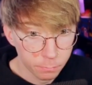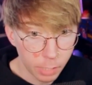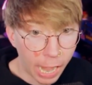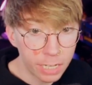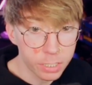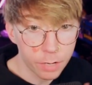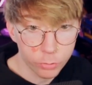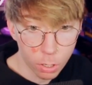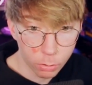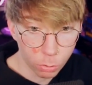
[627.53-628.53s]
as I've
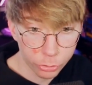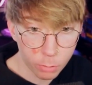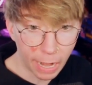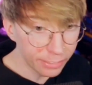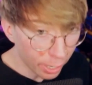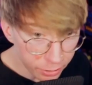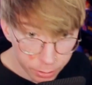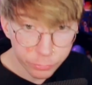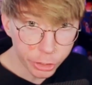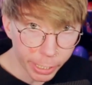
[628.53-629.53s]
grown older, my tastes
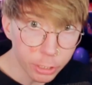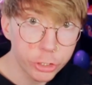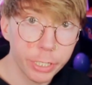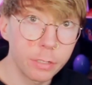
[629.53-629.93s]
have changed, and